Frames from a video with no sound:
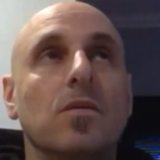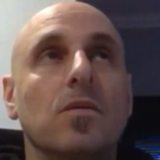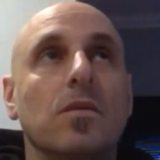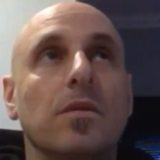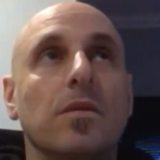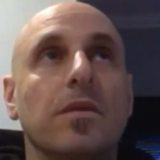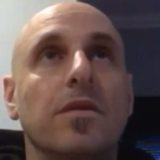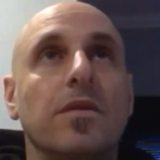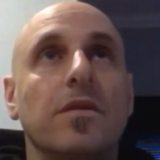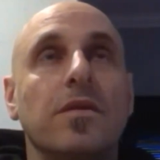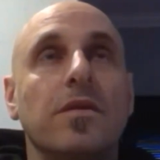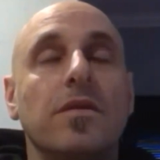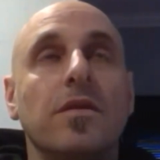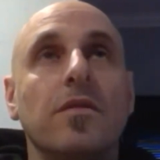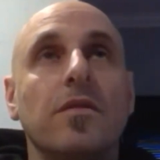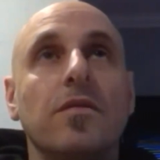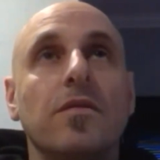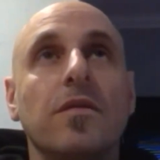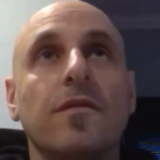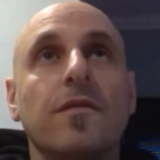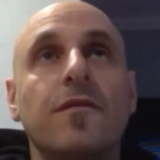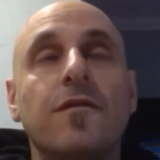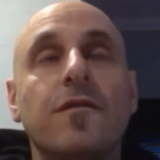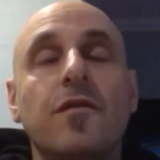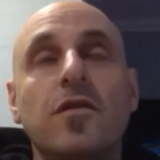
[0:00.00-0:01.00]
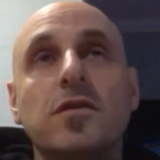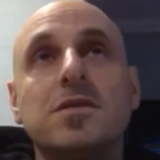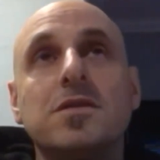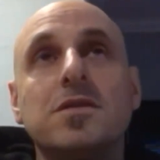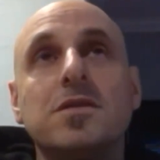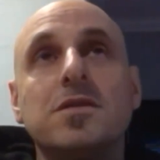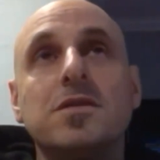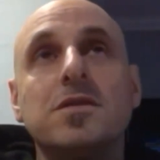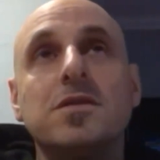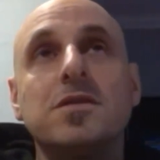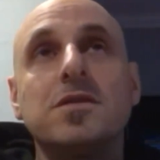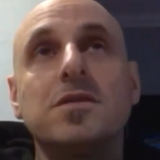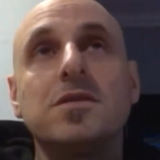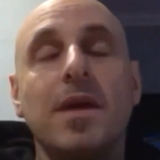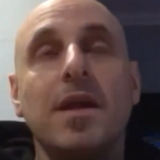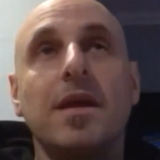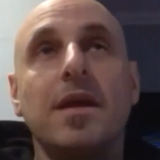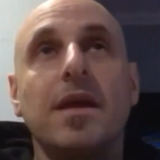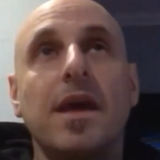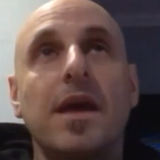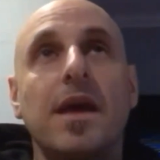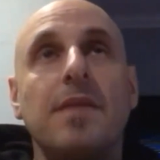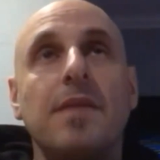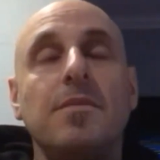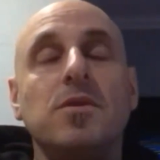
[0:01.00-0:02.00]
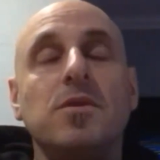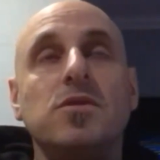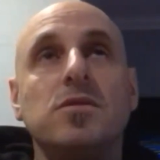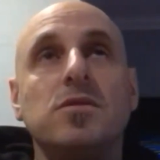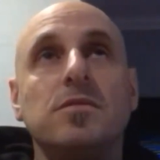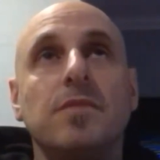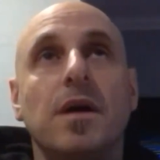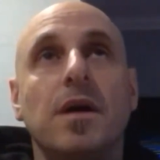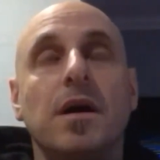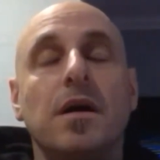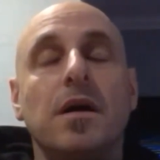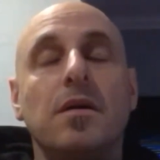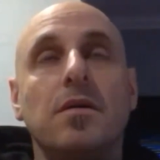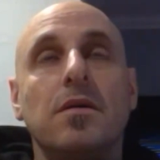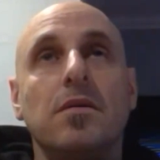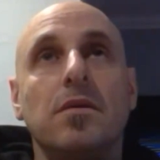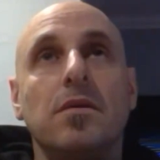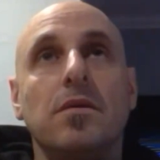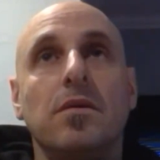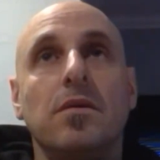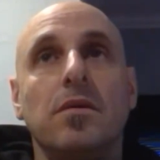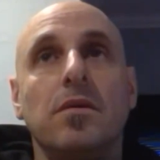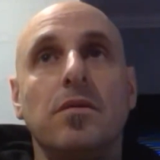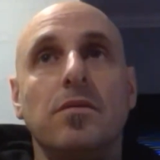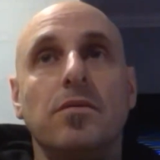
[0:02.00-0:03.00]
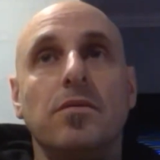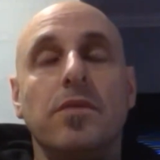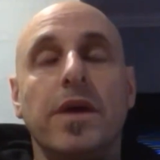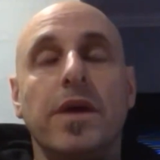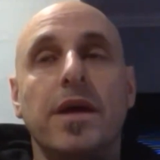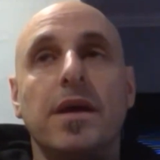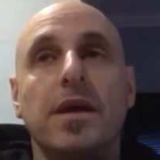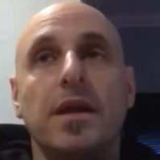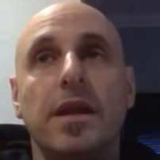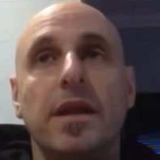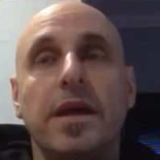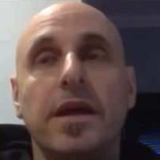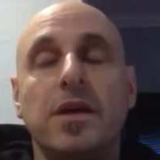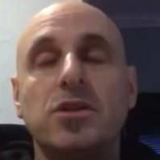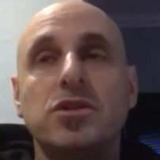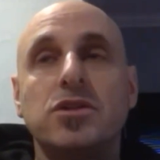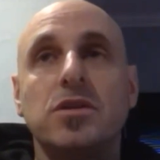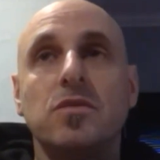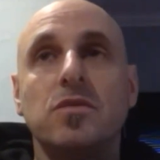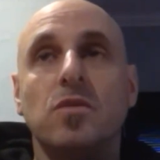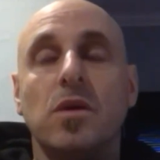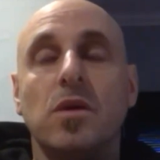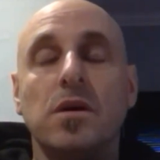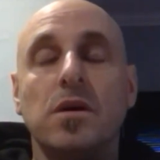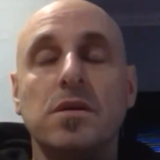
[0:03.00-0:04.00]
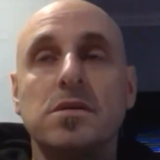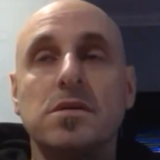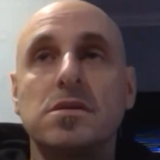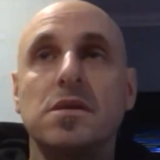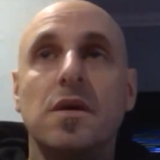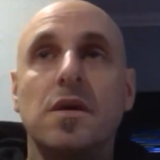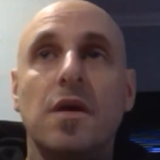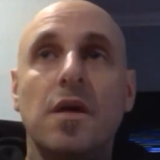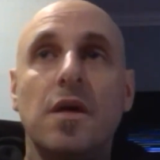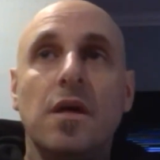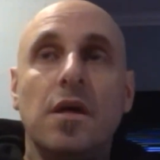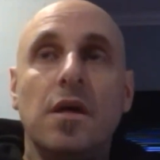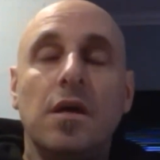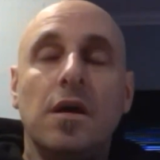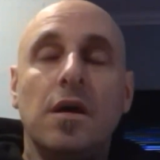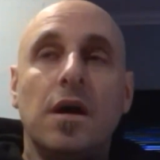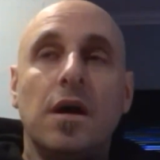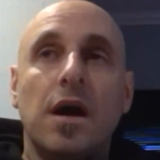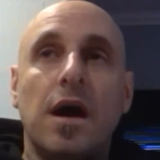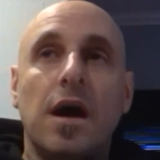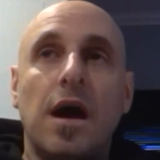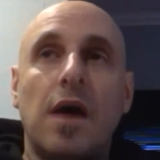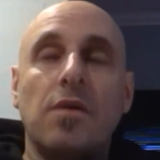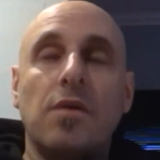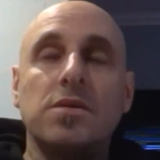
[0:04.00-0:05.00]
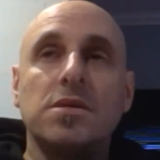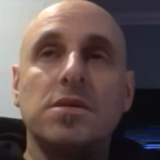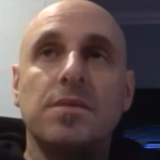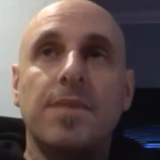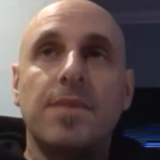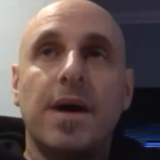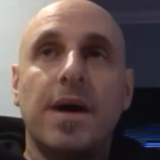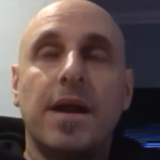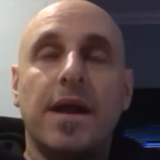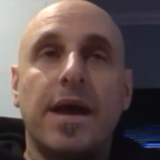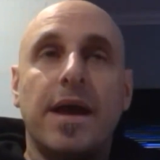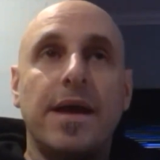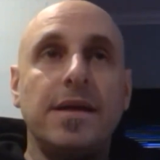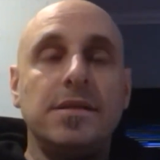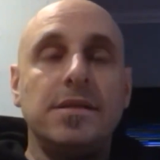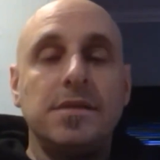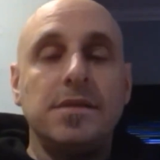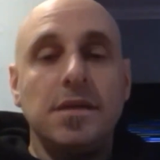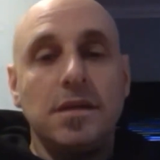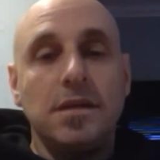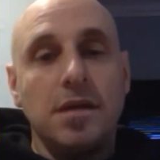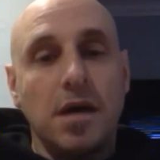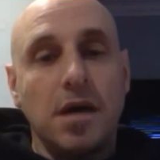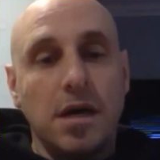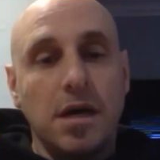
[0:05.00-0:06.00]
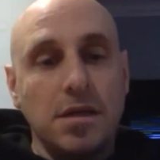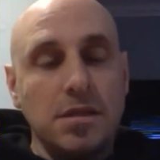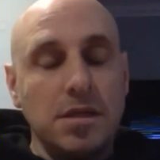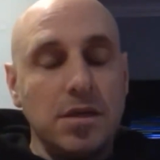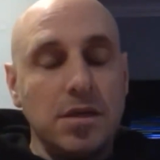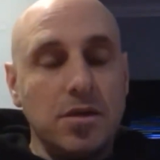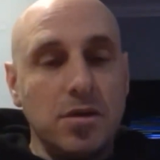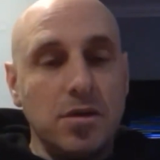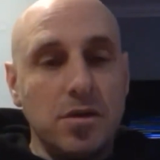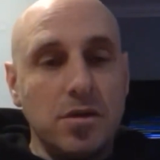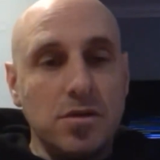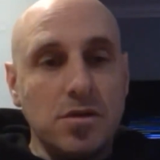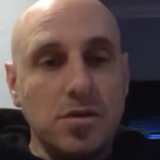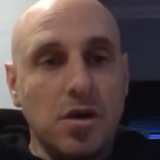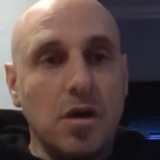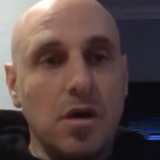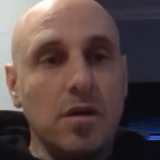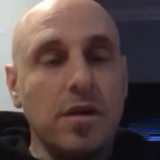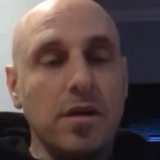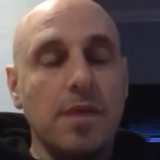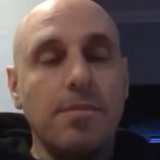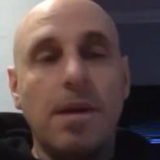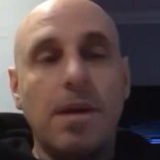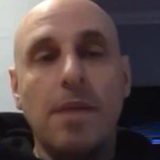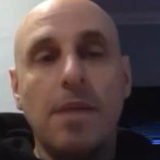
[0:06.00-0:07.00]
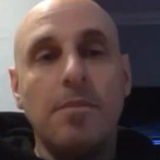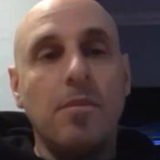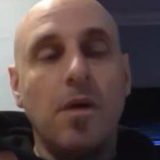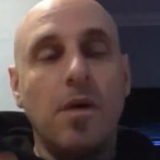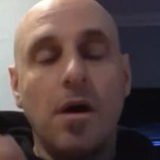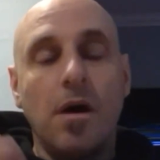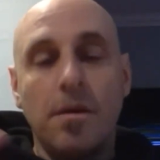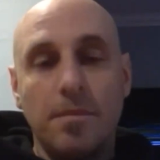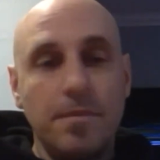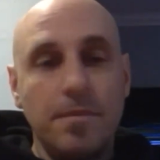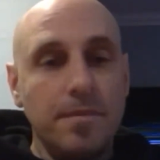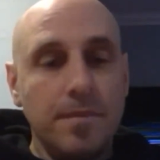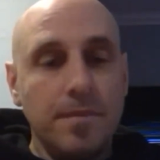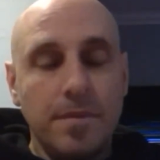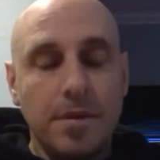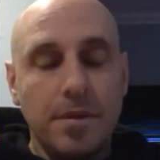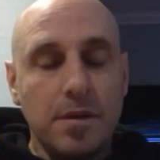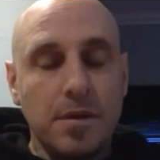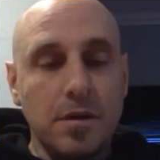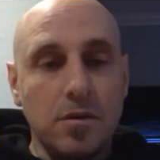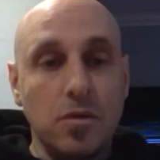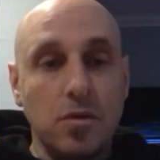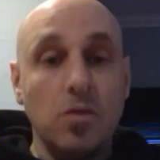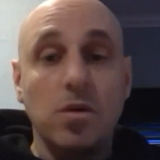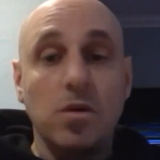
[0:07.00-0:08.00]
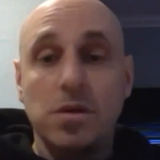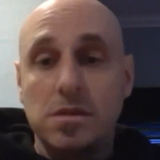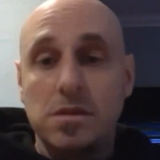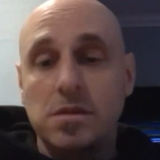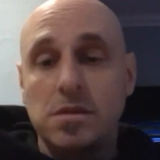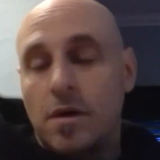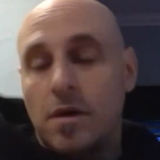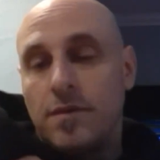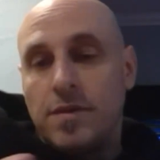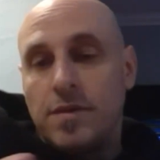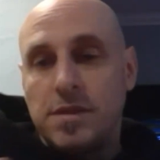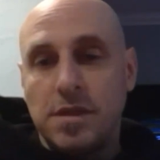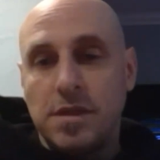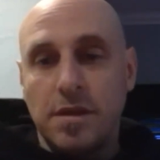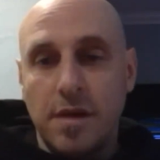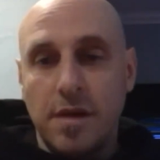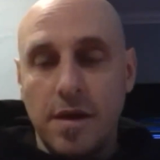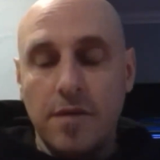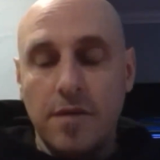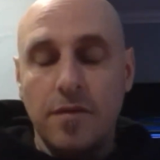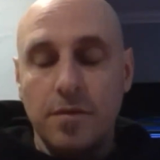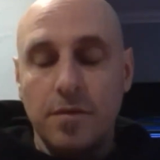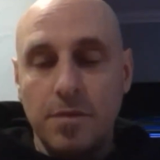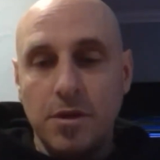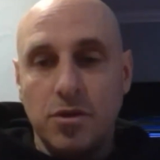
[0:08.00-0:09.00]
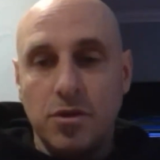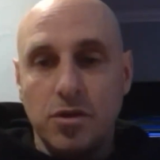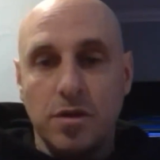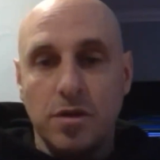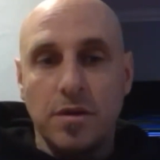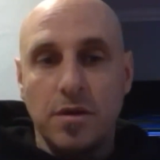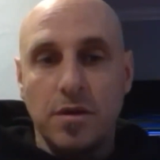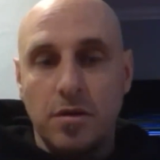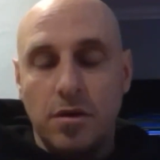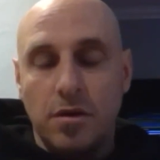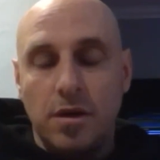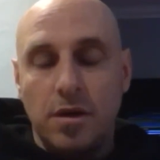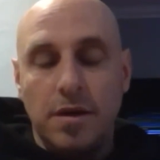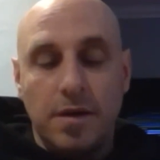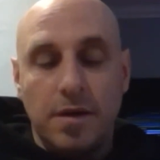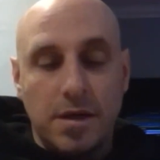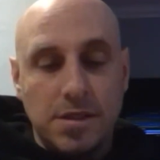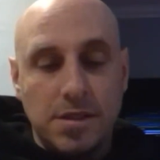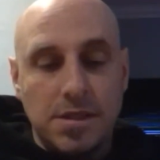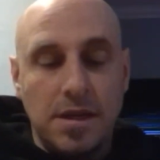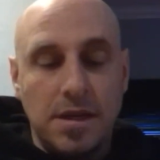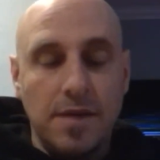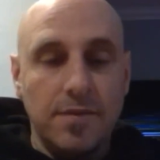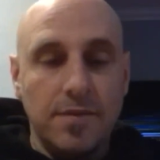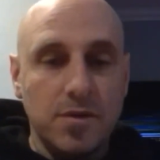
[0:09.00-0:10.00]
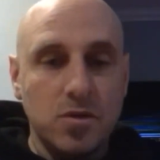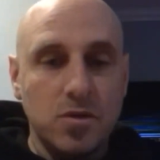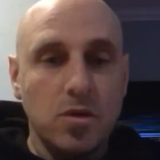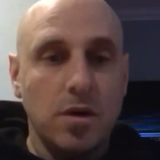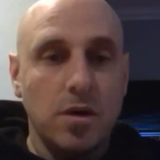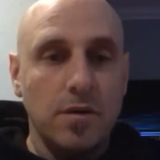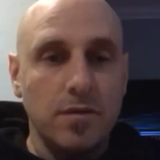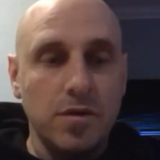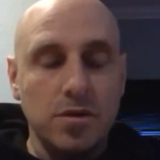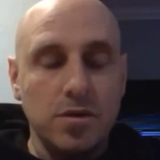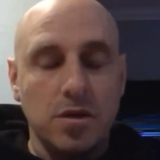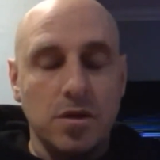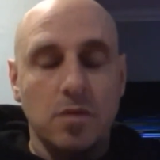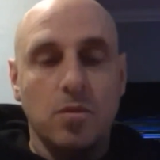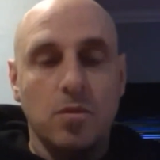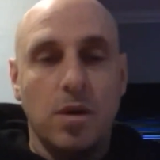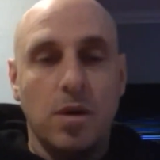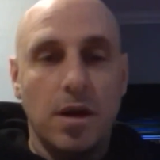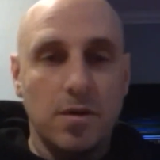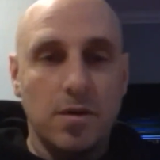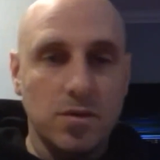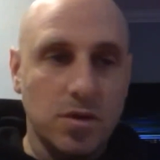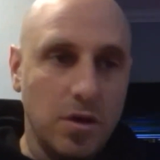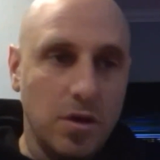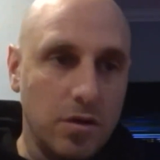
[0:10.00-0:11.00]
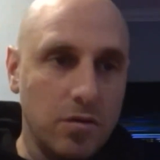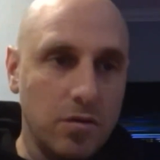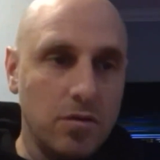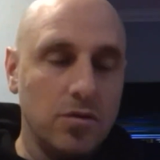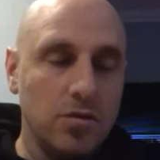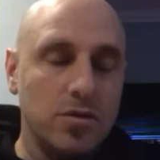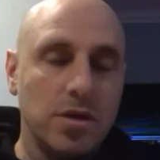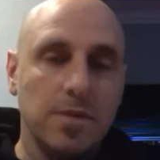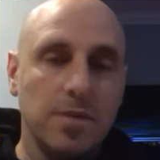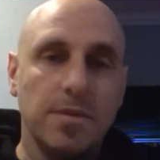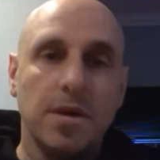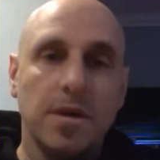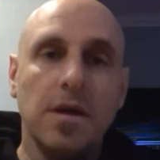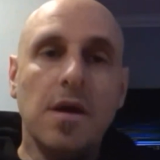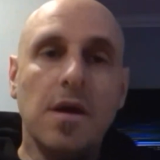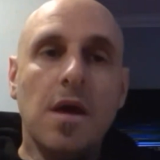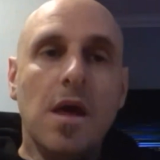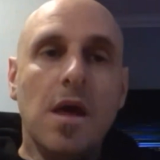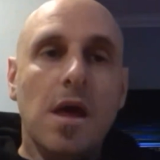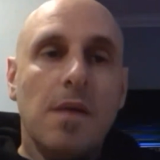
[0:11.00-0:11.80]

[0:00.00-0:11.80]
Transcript: The first time that it came into my recollection was I was about 18, 19 years old, and my mom, who was obviously there for me during the early days, 11, 12 years old, while I was going through treatment,